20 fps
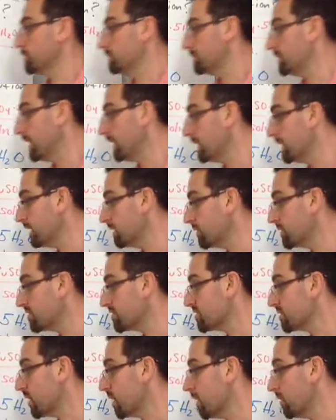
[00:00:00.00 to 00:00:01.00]
Taking the
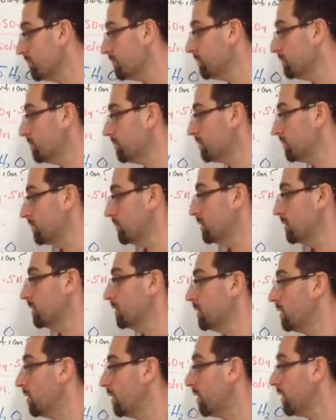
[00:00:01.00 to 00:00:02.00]
sum
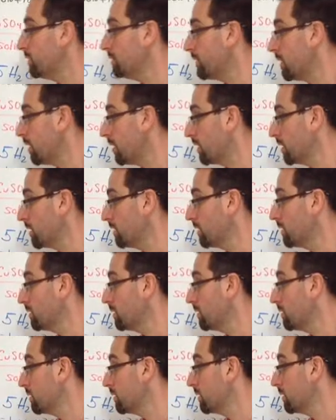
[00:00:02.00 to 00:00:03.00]
of our
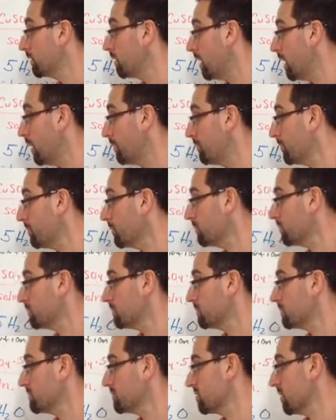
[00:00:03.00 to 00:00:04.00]
copper,
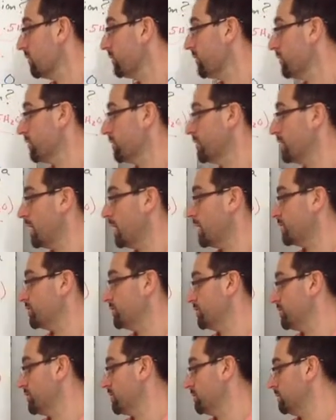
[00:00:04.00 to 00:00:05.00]
sulfur, and
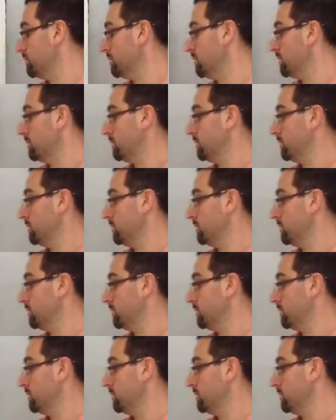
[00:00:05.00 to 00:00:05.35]
oxygen,